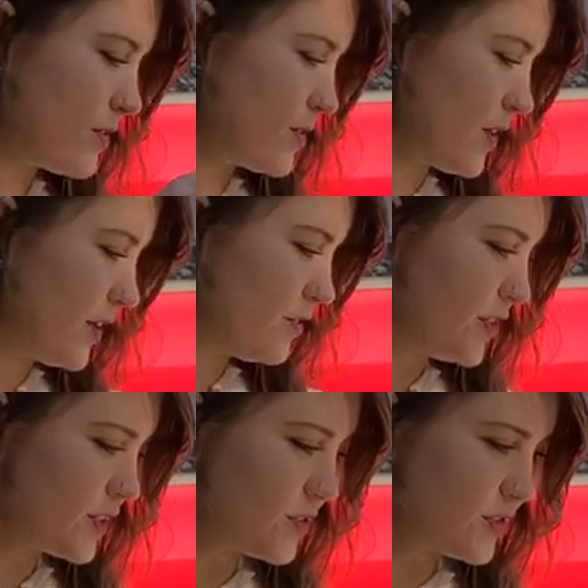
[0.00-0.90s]
great
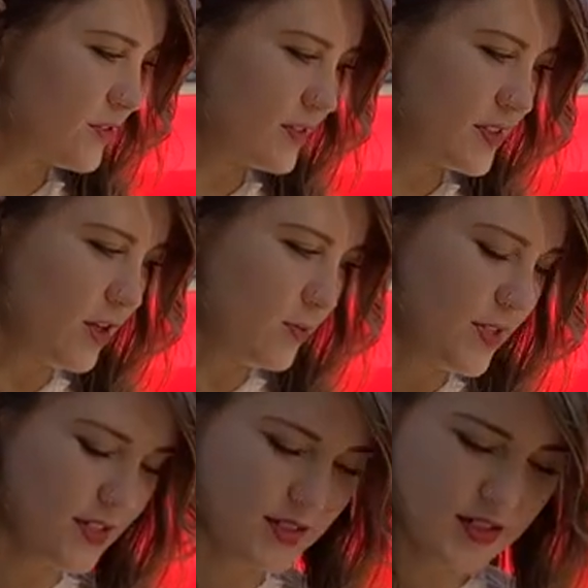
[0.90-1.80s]
features of this
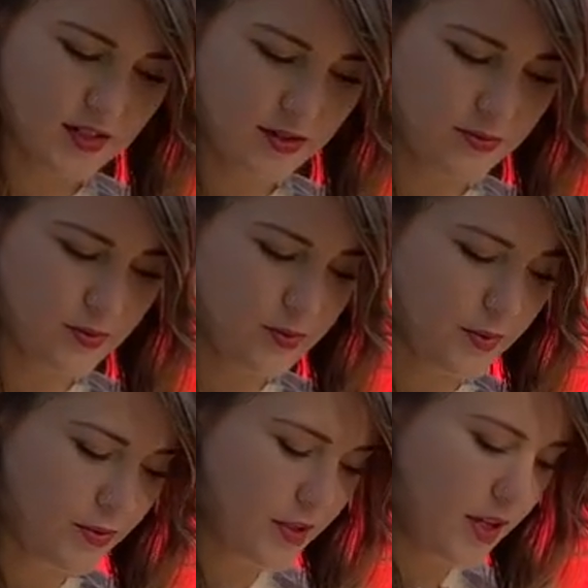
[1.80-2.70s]
helmet is that it comes with
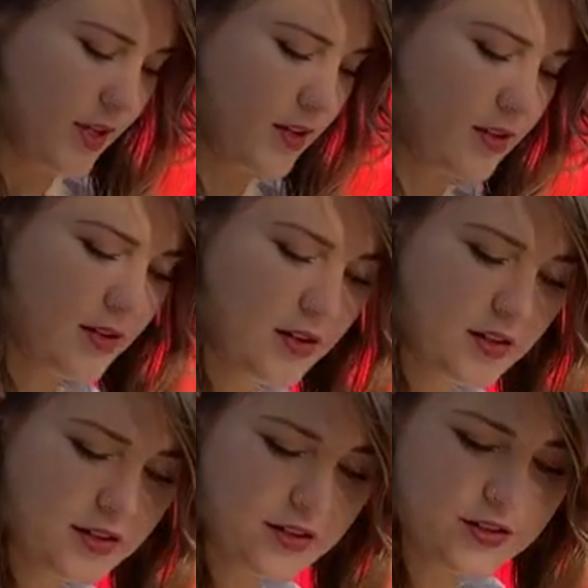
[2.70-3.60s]
both a
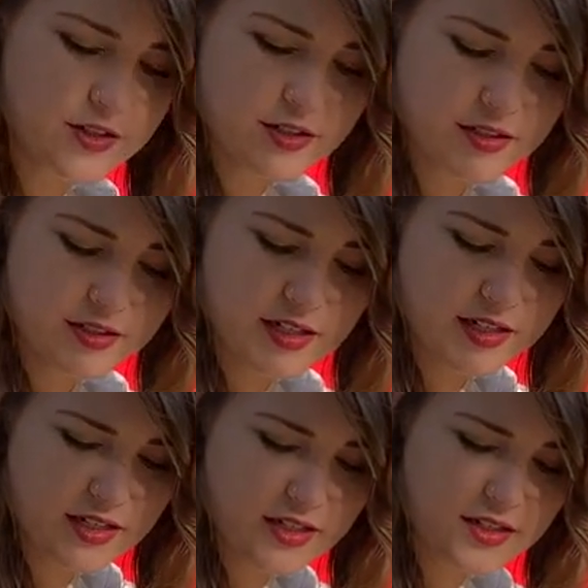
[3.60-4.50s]
clear shield
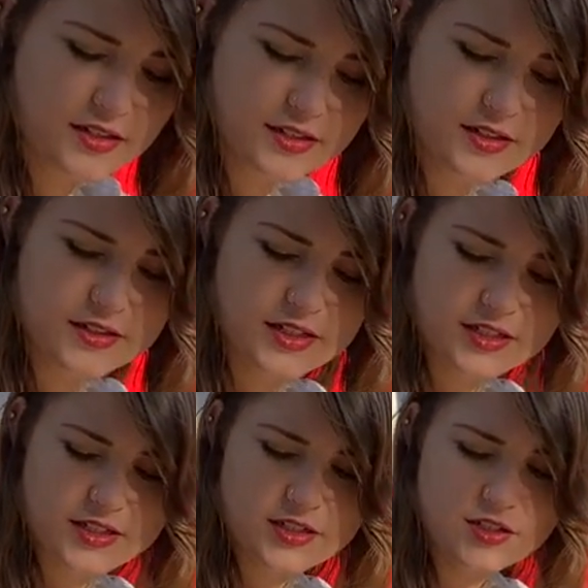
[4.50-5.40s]
and a
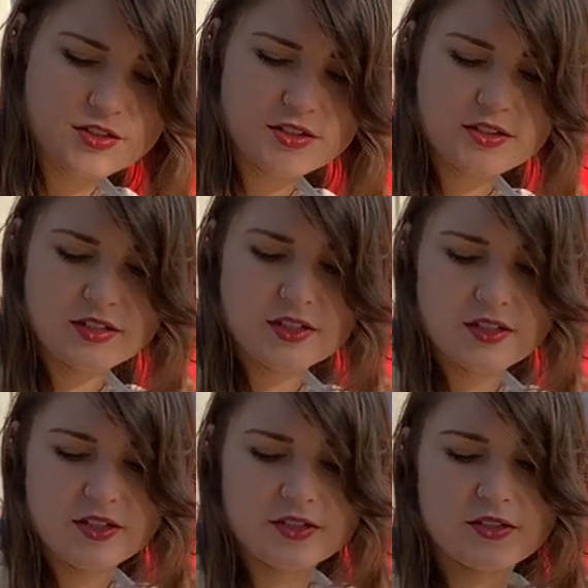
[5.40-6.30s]
tinted shield.
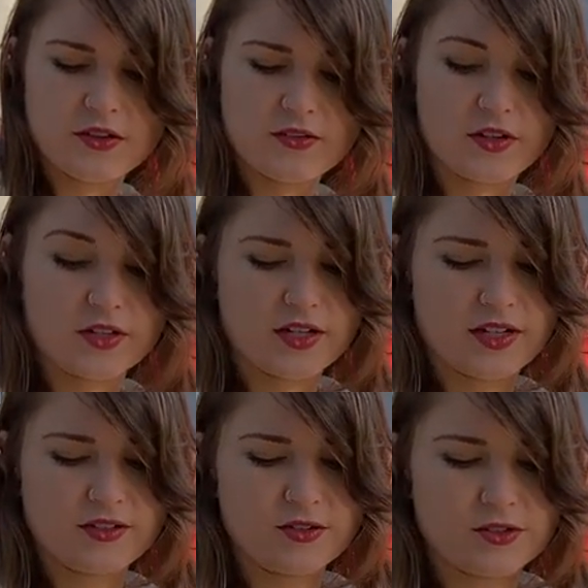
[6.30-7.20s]
So I've already
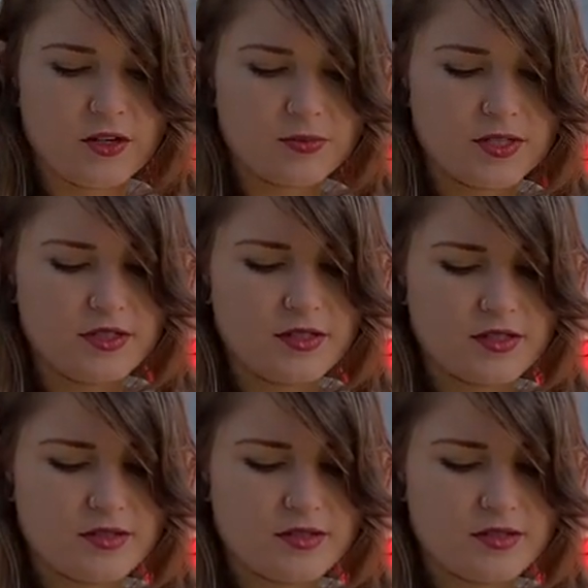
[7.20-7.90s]
got those options.